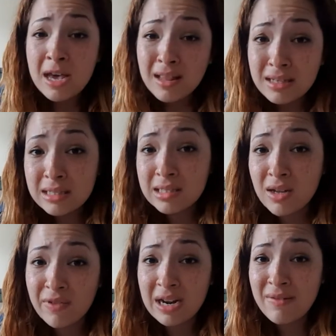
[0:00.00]
This is
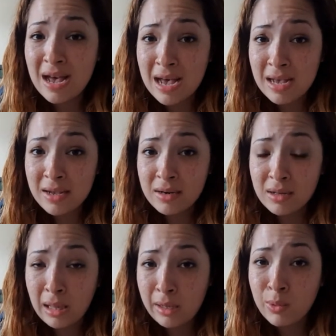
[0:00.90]
stuff that I've had,
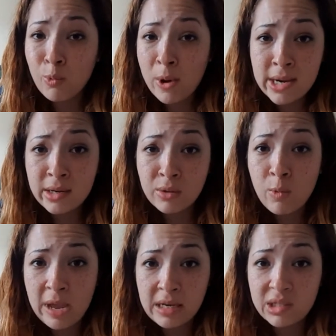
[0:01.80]
like, waiting in the
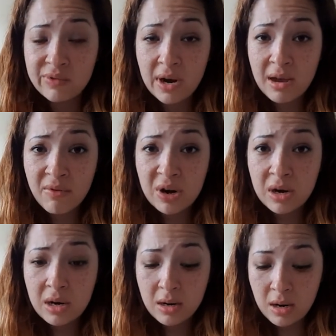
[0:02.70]
wings forever.